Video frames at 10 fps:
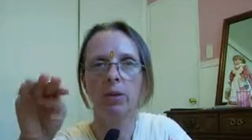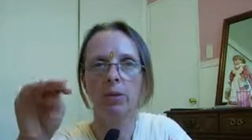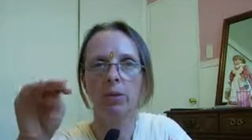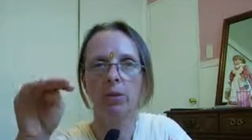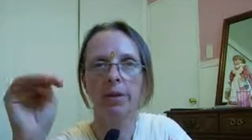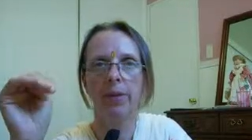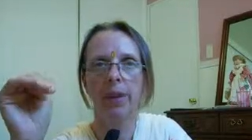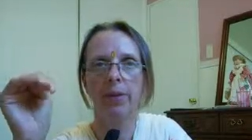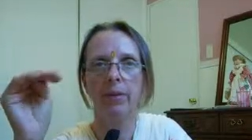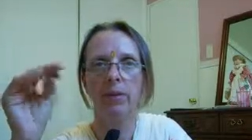You can find
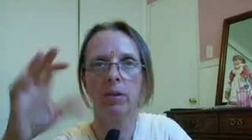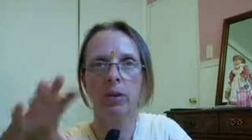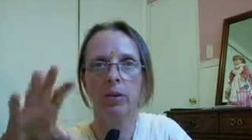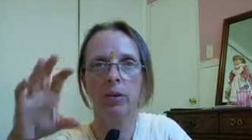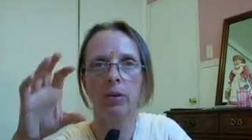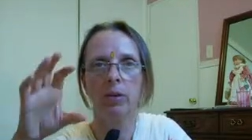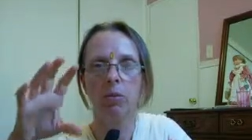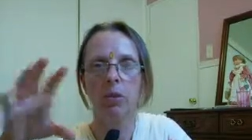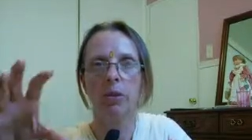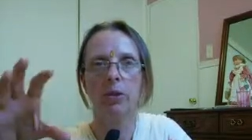that. And there's another one that's
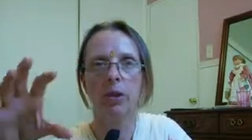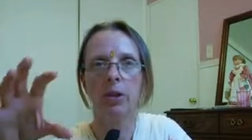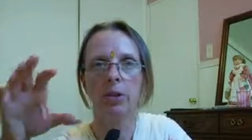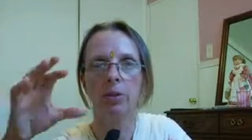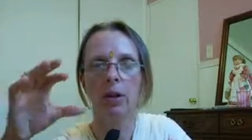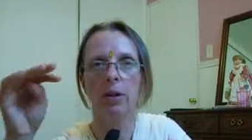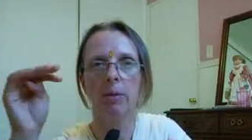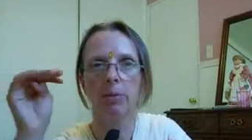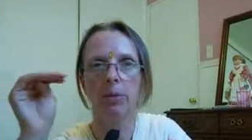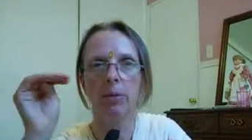really good. It's talking
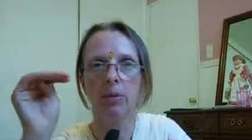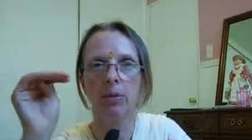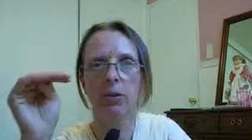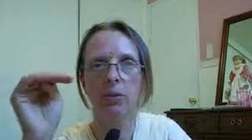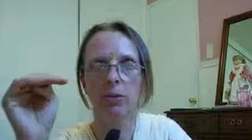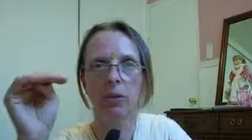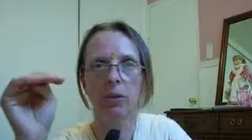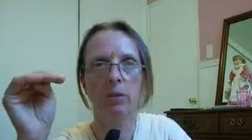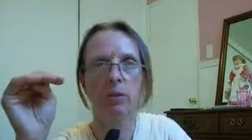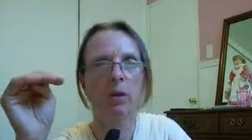about just this thing
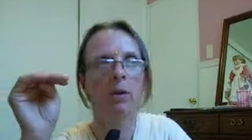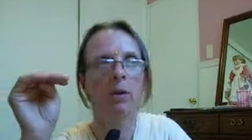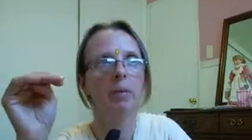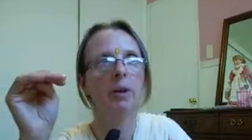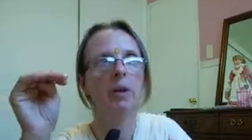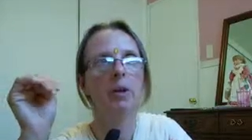that I'm talking about.